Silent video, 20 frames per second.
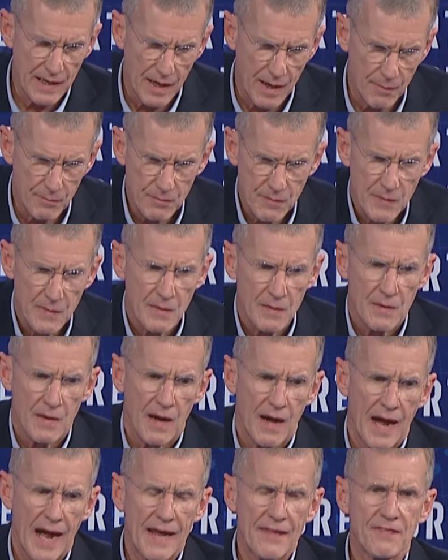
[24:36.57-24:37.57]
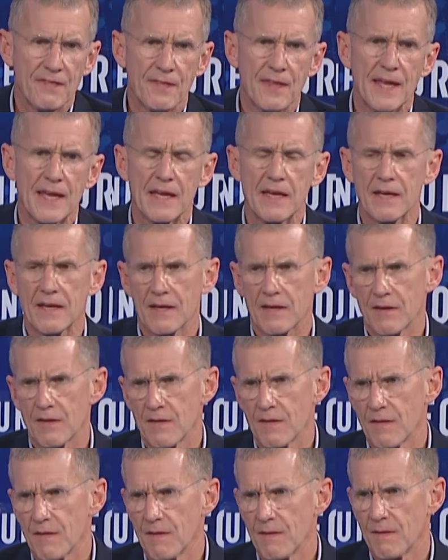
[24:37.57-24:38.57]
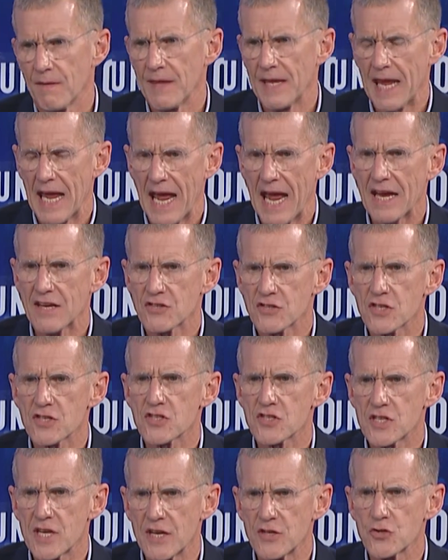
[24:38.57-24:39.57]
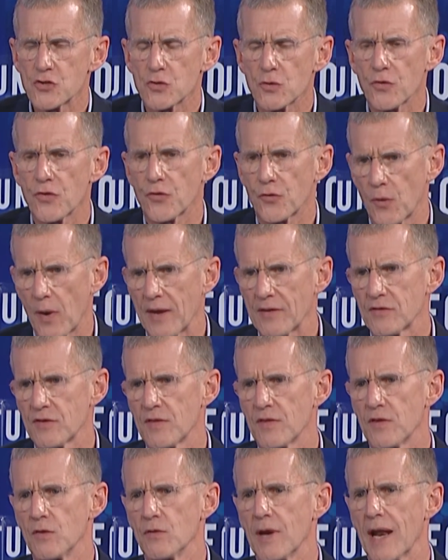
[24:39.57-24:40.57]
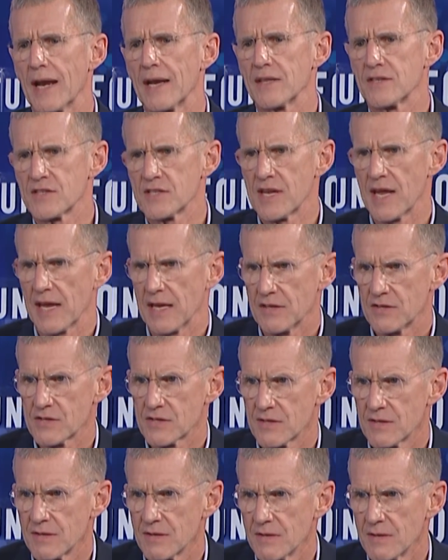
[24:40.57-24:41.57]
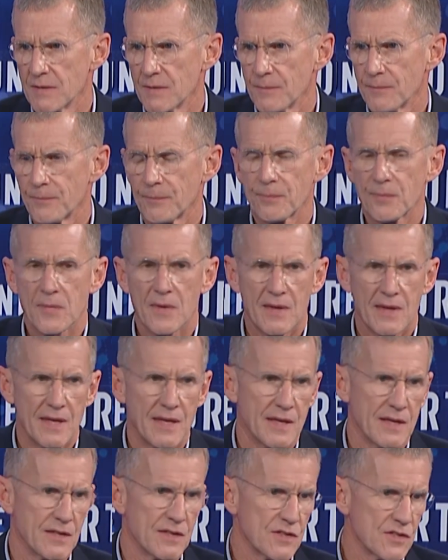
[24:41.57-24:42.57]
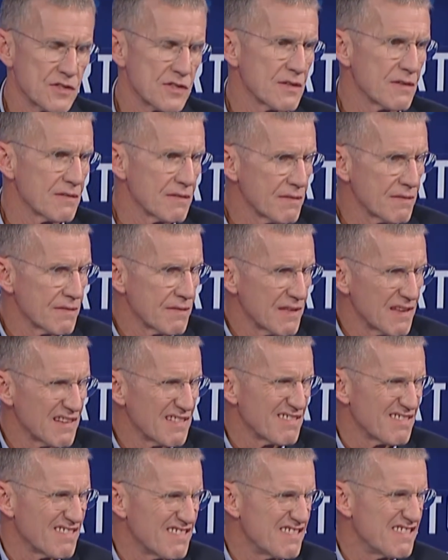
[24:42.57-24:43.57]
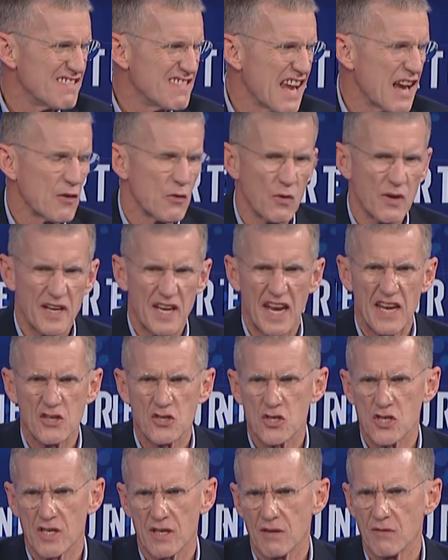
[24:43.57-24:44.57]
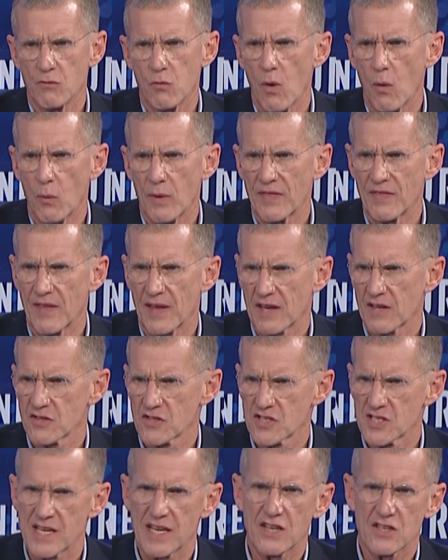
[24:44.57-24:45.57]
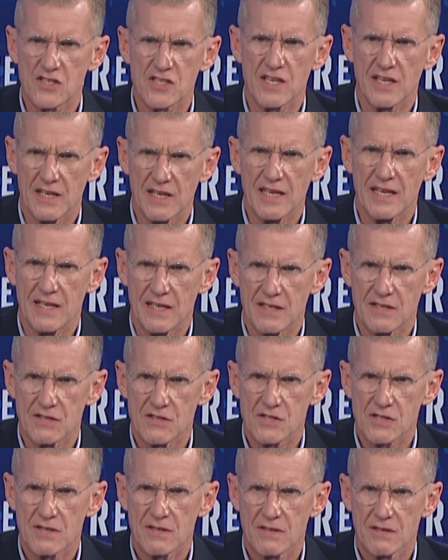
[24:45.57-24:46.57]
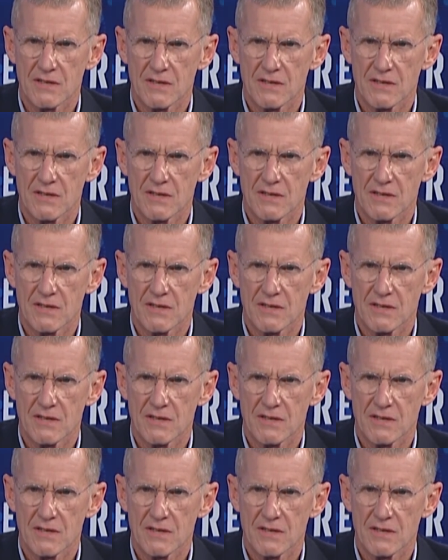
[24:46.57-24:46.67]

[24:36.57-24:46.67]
Um, I think the existential threat to the United States is that degradation of what we think a citizen is.